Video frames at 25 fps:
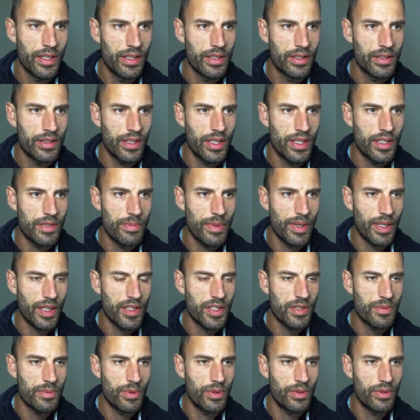So let's make a
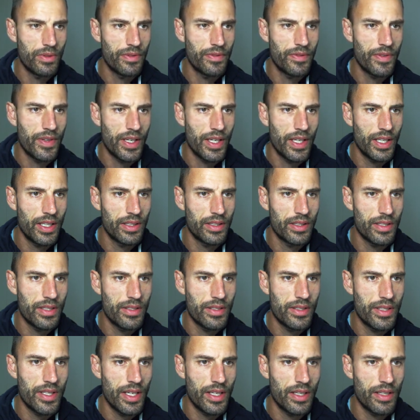small file,
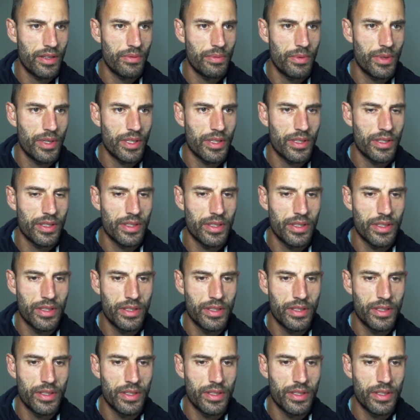just see how that works.